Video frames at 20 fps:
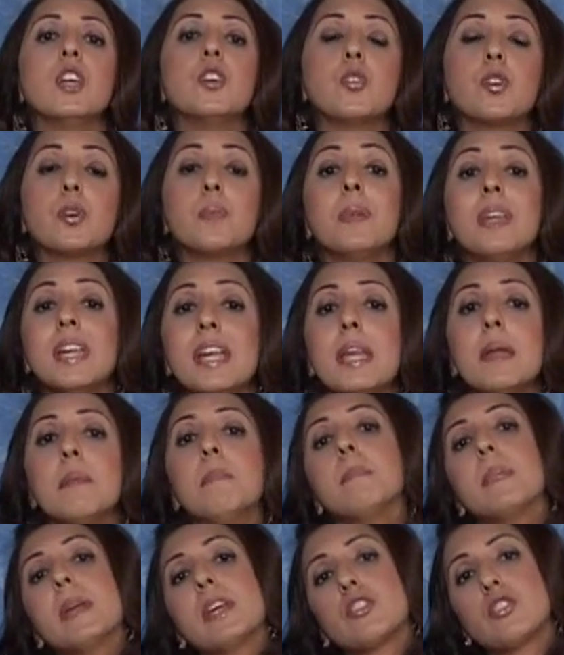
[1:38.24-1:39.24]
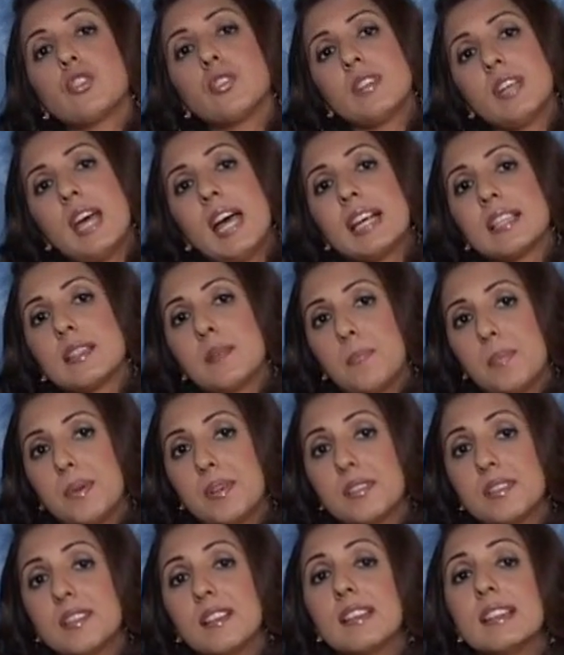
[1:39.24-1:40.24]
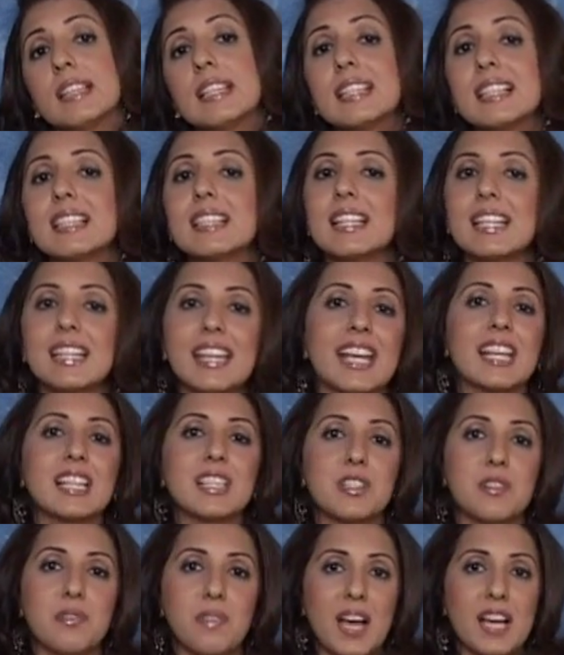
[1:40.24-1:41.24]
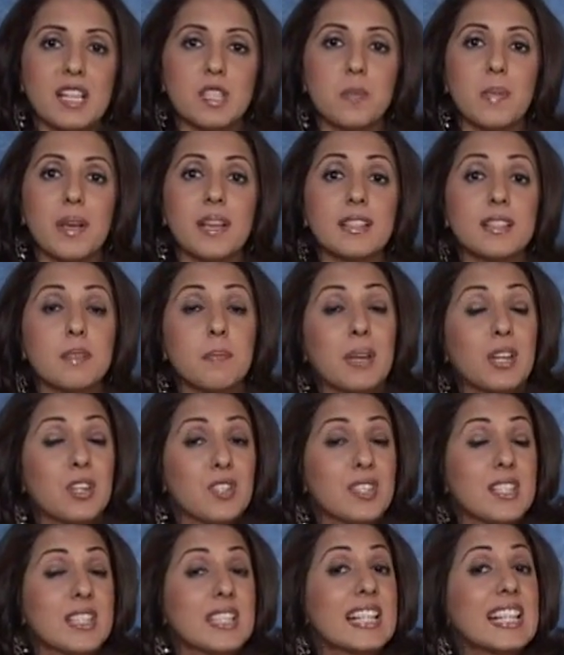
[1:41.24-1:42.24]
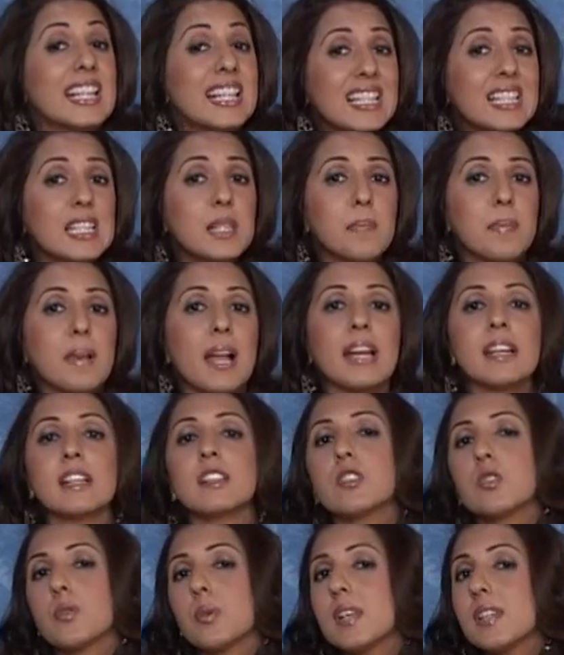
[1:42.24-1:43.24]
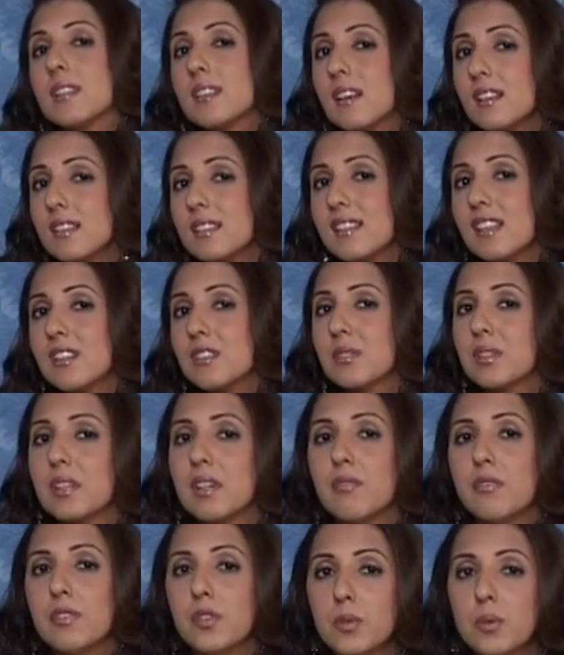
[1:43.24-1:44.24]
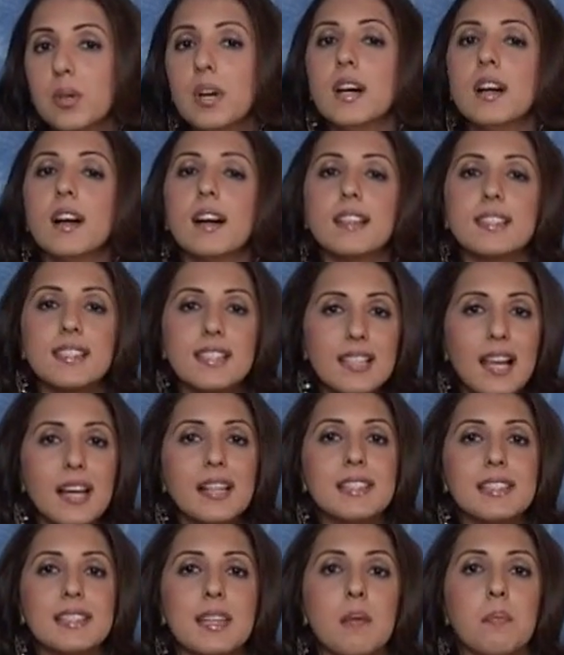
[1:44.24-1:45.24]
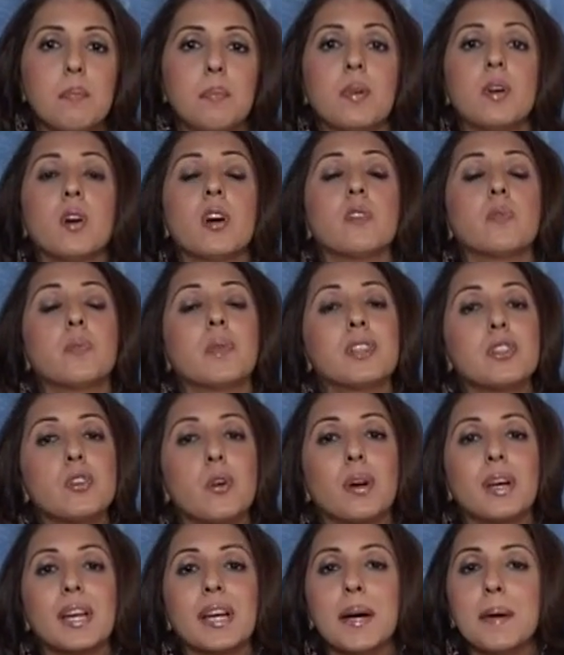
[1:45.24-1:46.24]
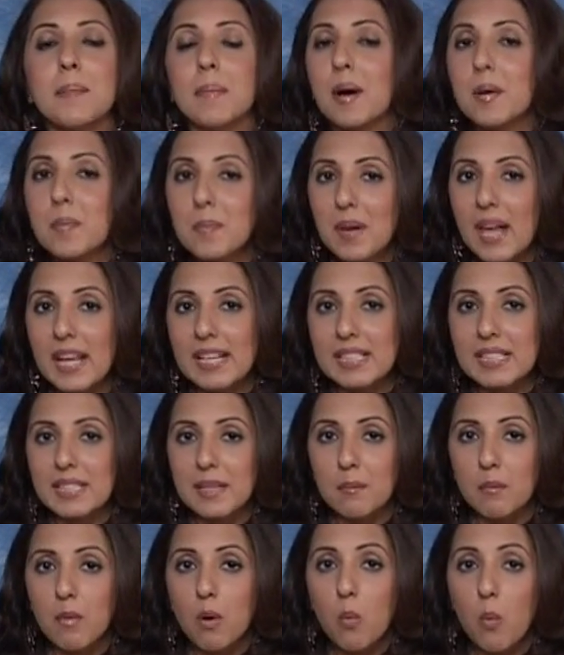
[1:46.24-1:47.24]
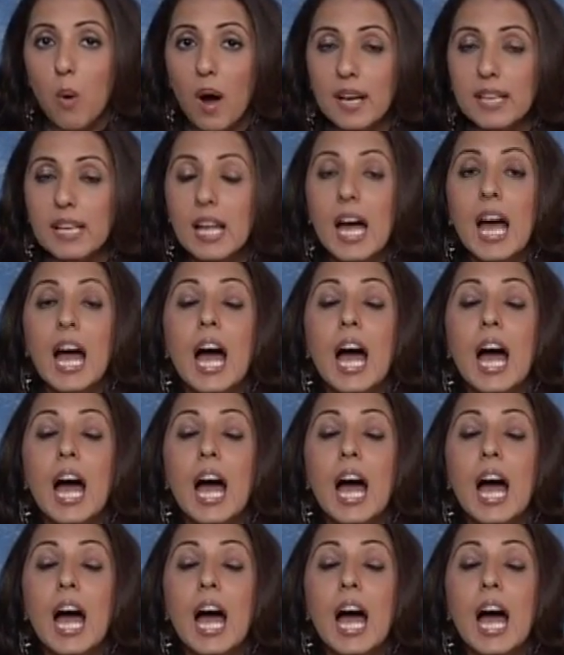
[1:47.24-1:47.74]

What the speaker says: You could be impatient as a person. This is the negative aspects because it's a heaty planet, so it does tend to give you a slight temper if we're talking about planet number 1.